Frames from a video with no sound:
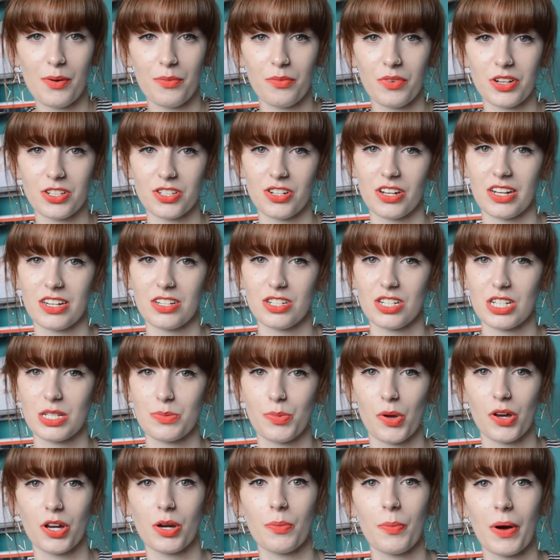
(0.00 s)
which I actually
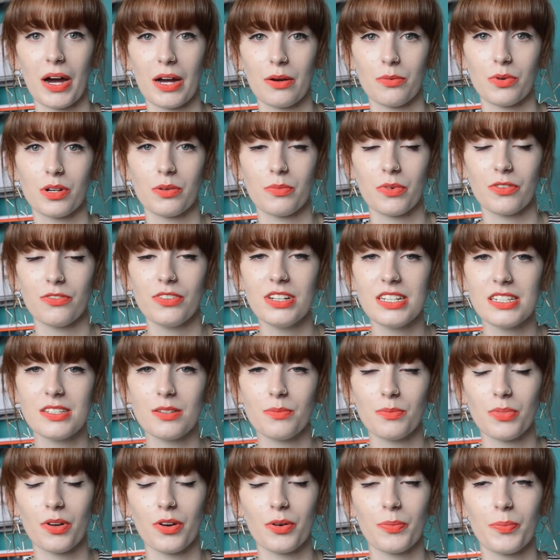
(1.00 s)
spoke about in one of my
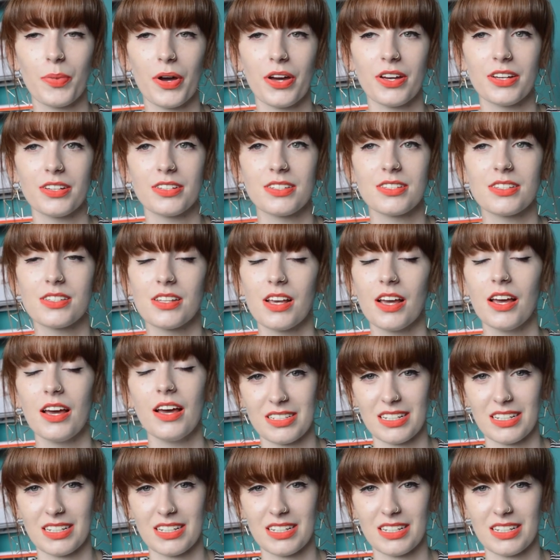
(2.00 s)
recent blog posts.